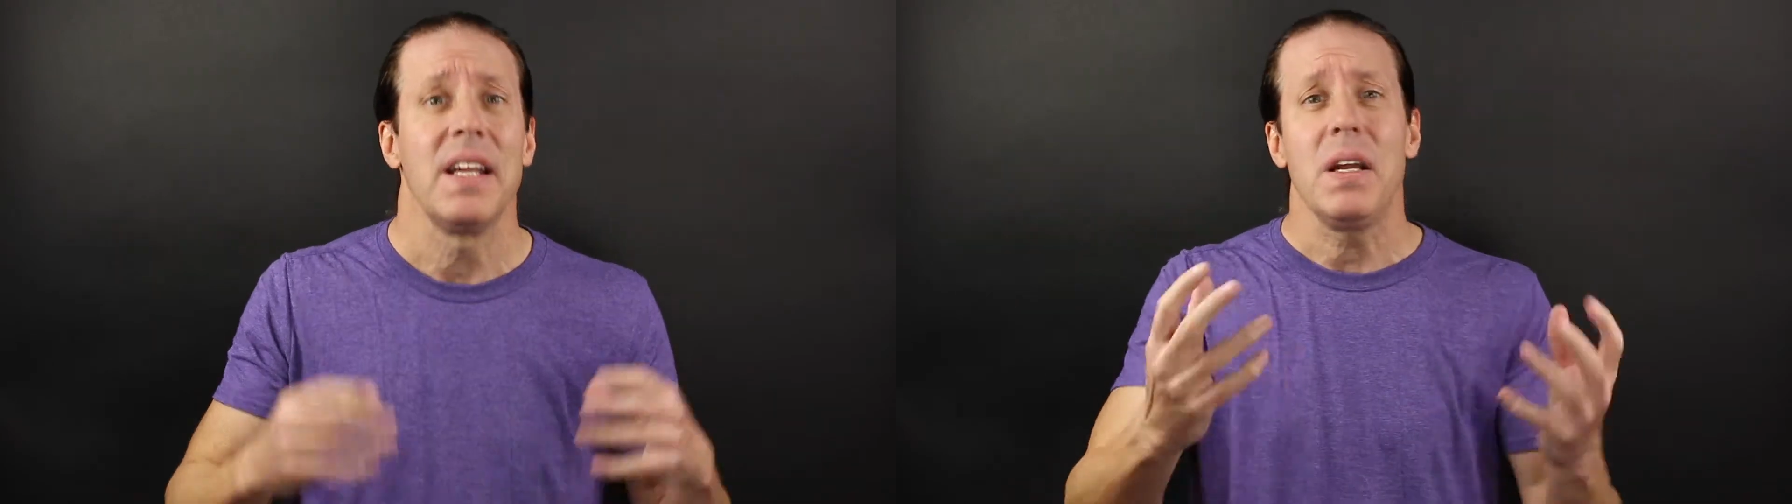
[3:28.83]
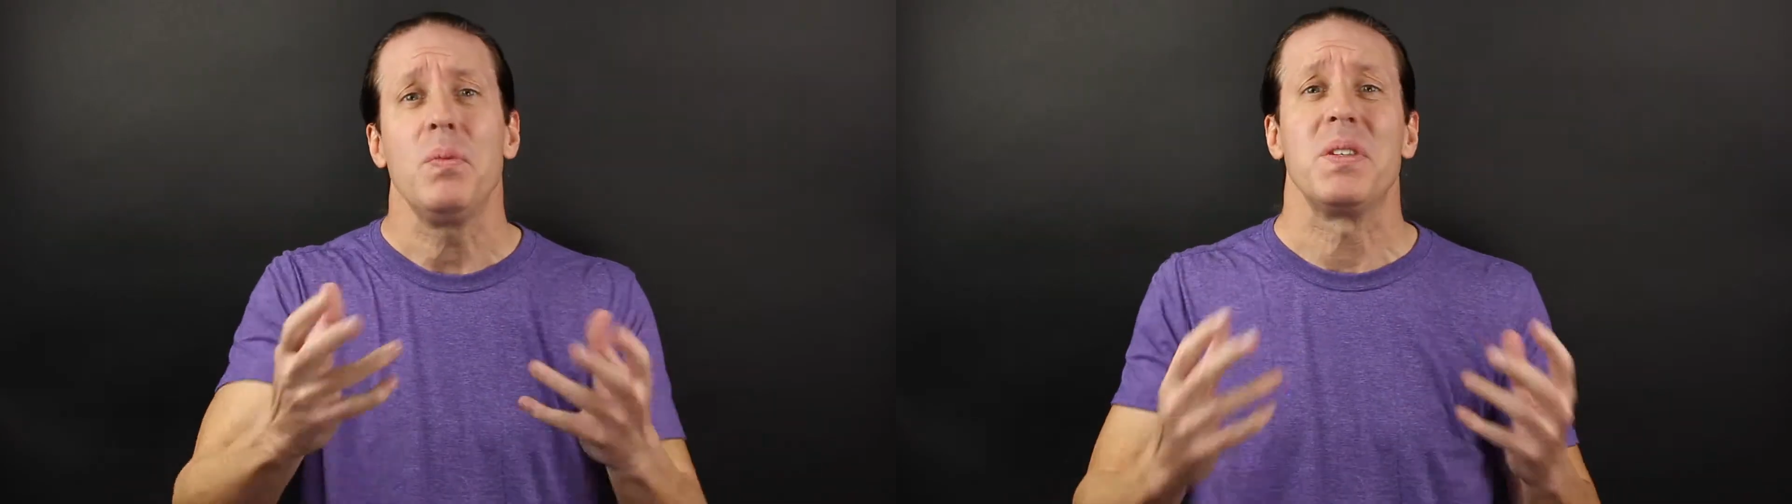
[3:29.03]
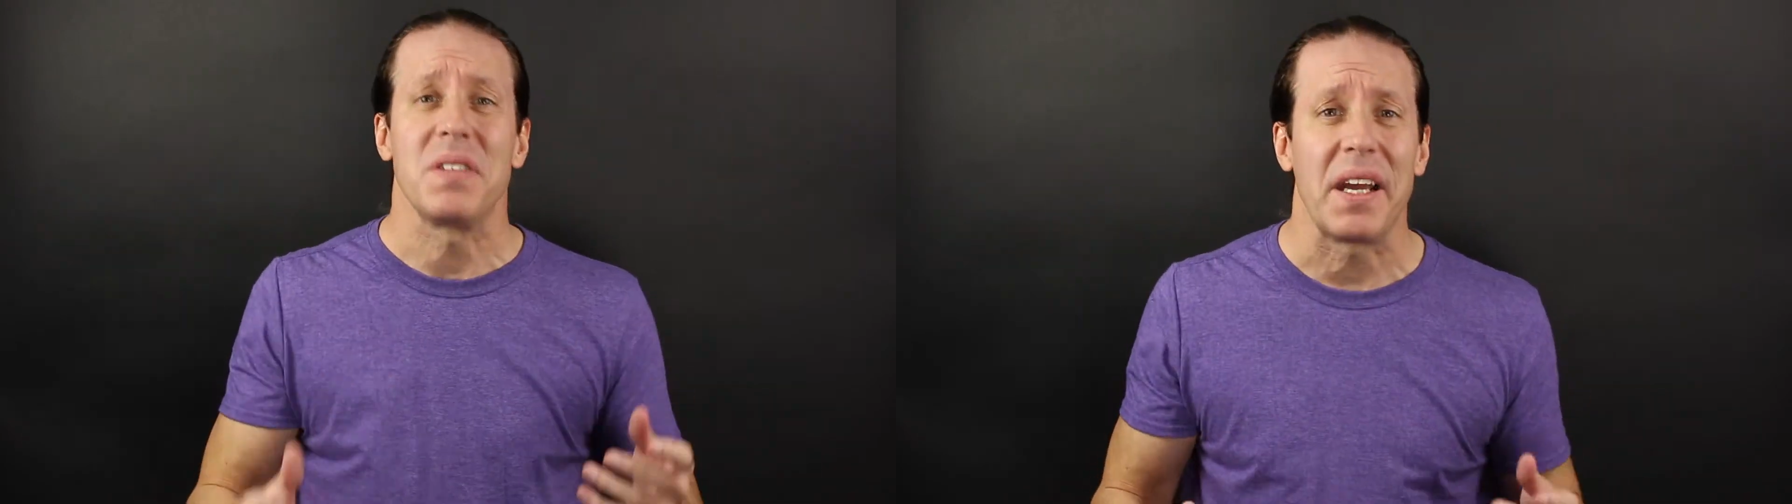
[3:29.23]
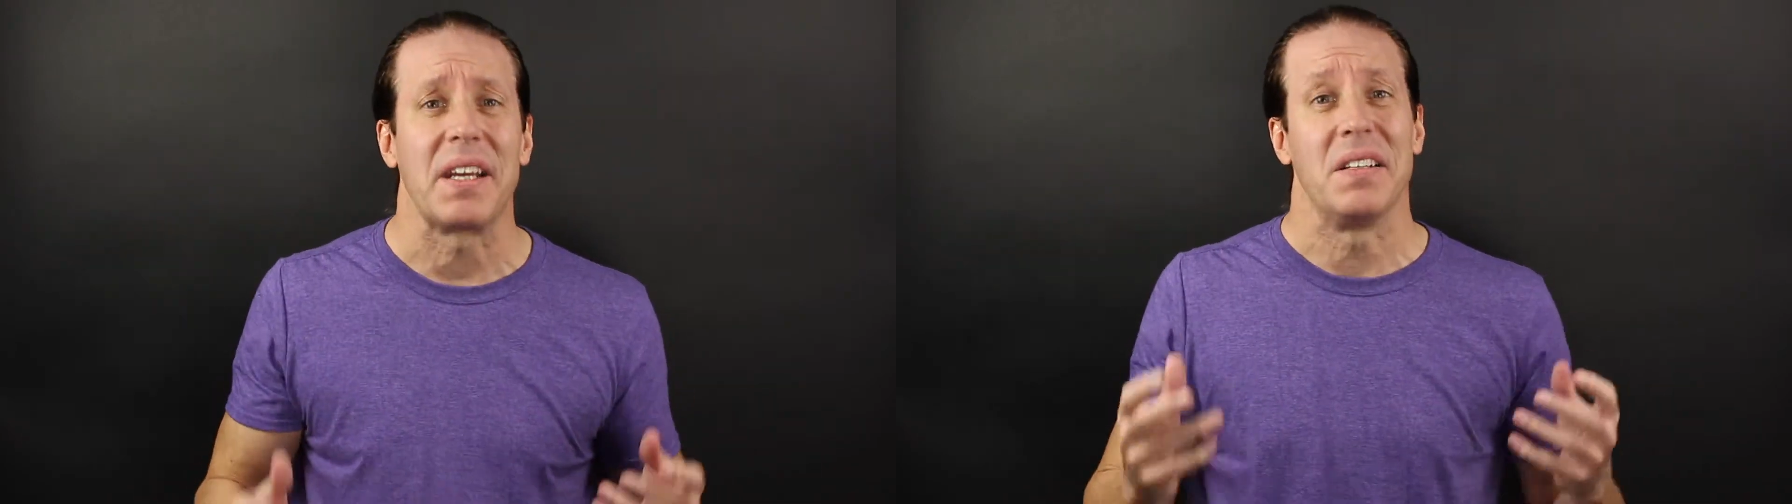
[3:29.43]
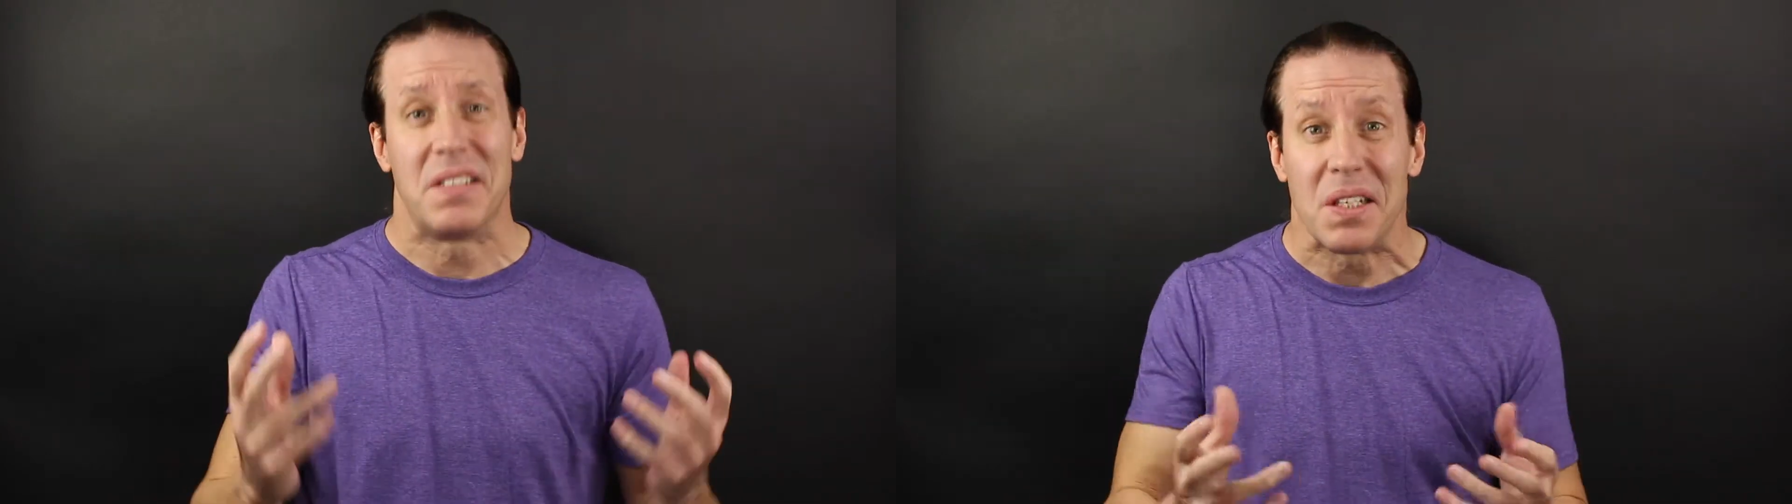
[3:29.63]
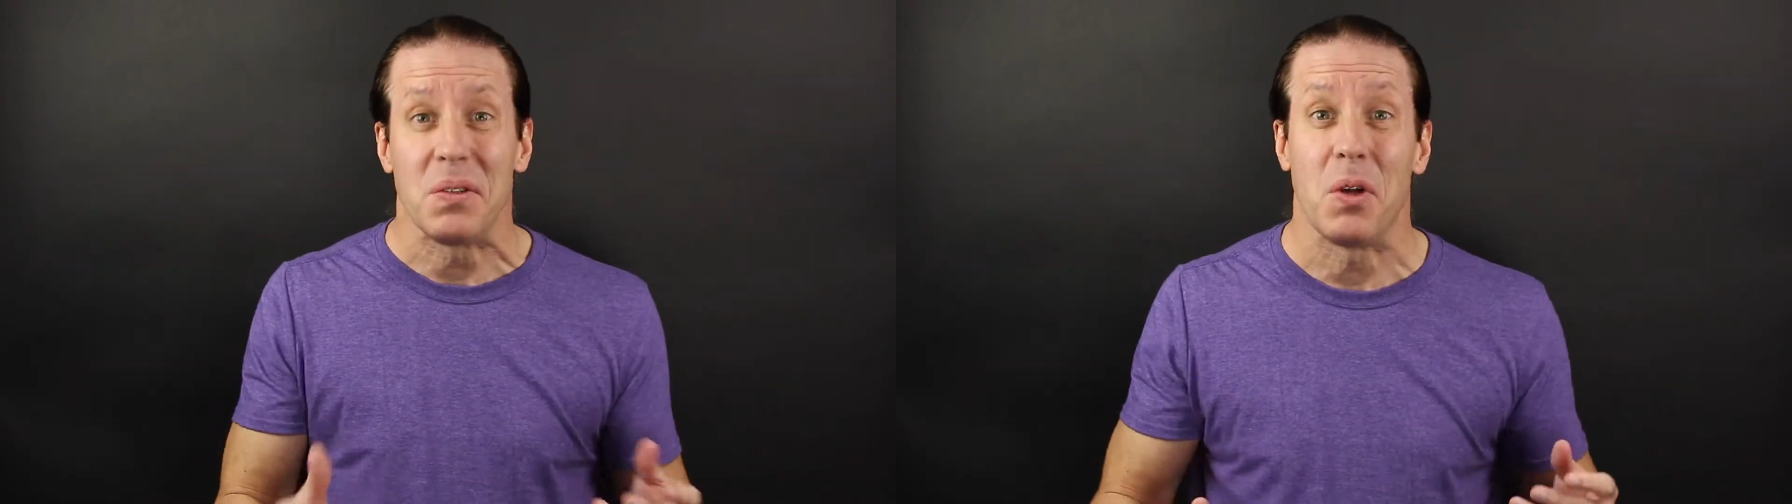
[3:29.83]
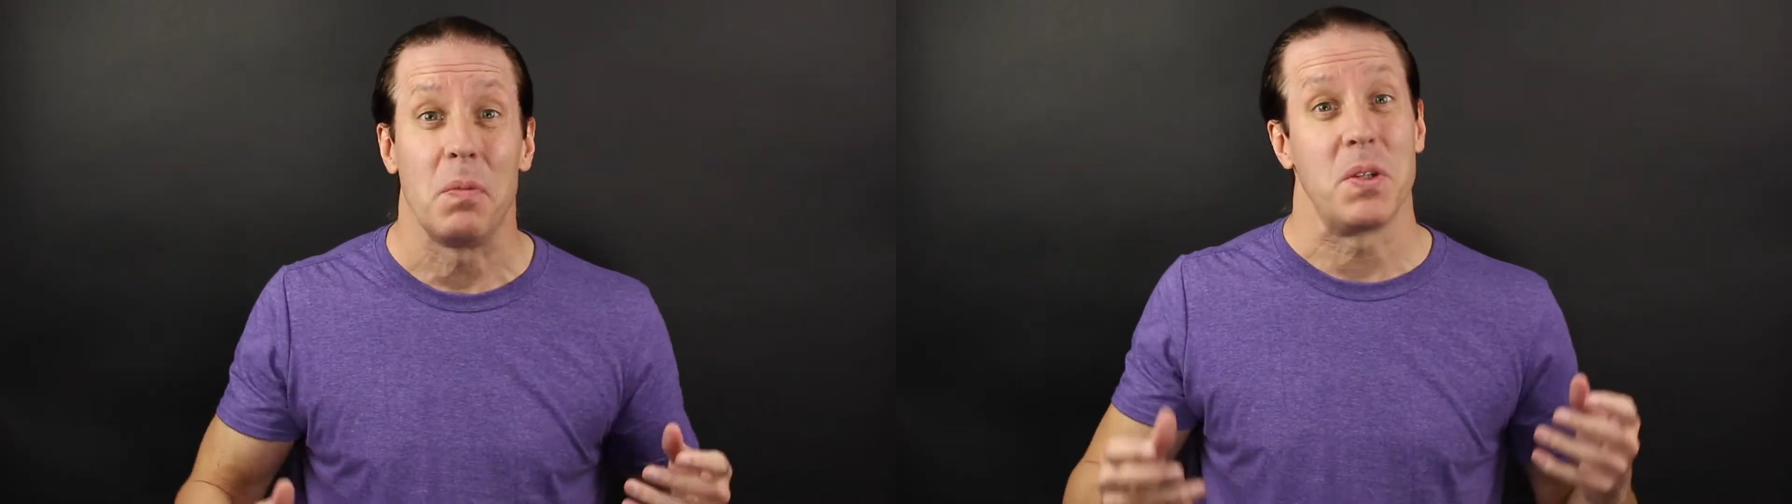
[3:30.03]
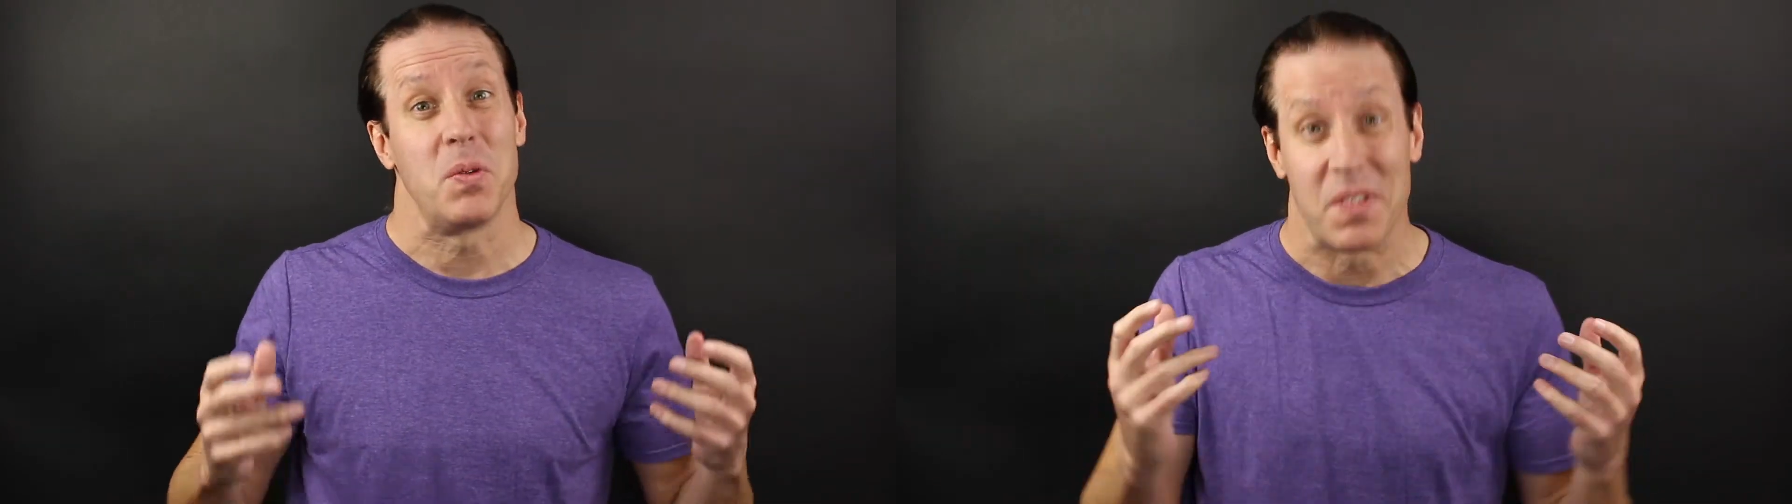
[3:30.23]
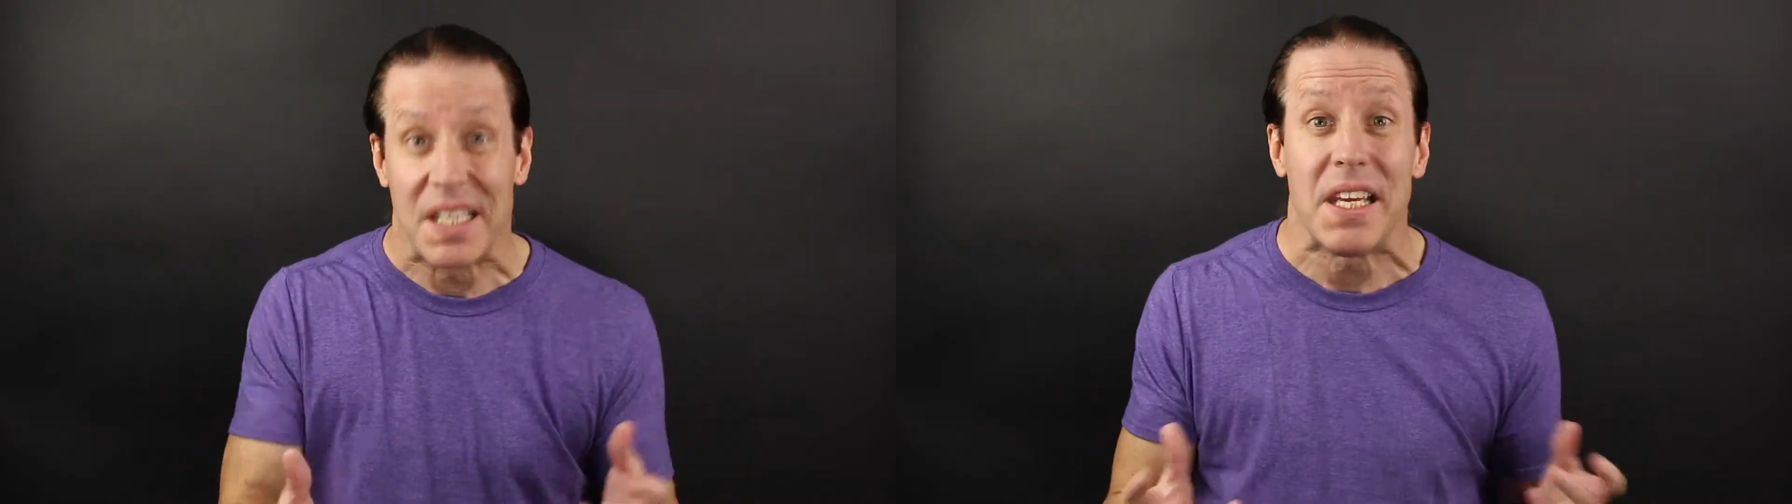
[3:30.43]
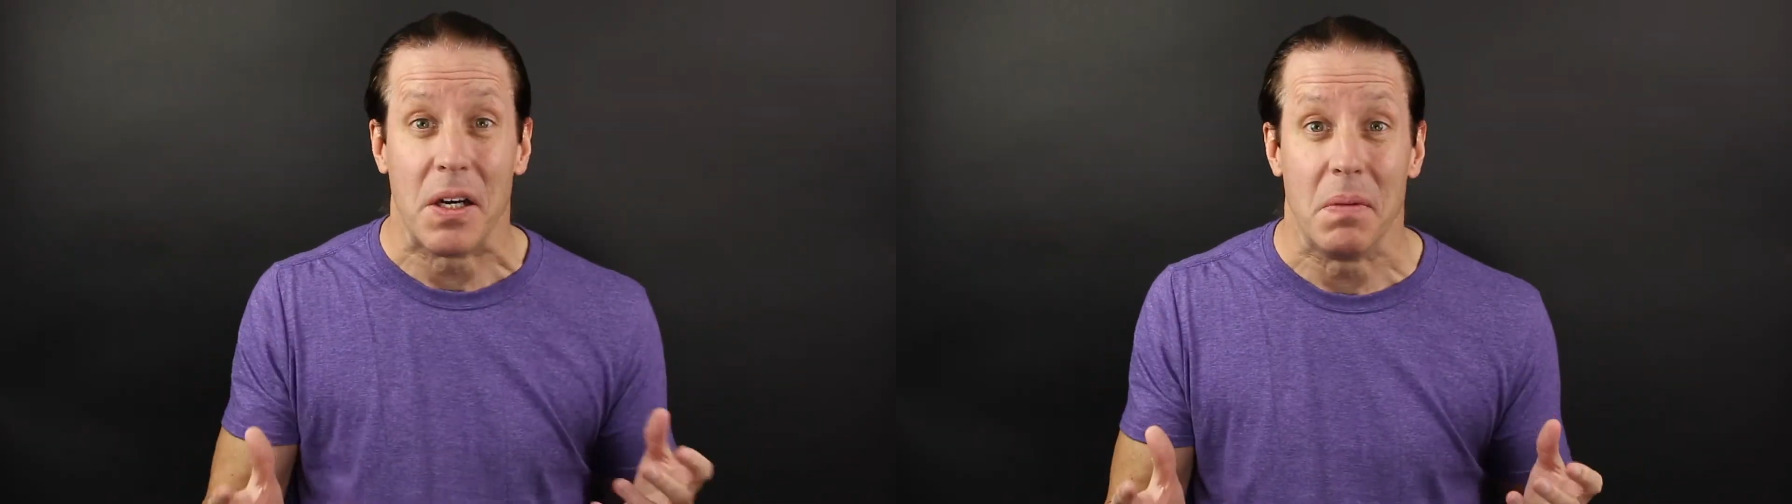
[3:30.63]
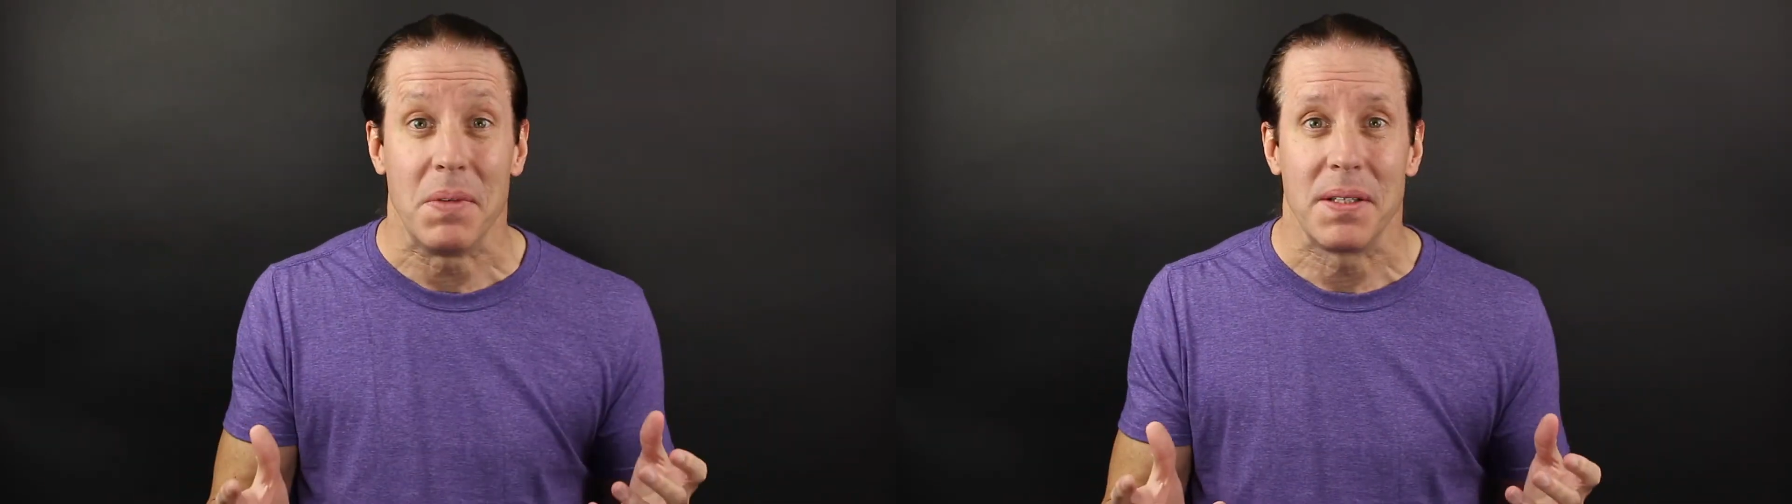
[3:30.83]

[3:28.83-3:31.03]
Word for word: It was like a dildo museum.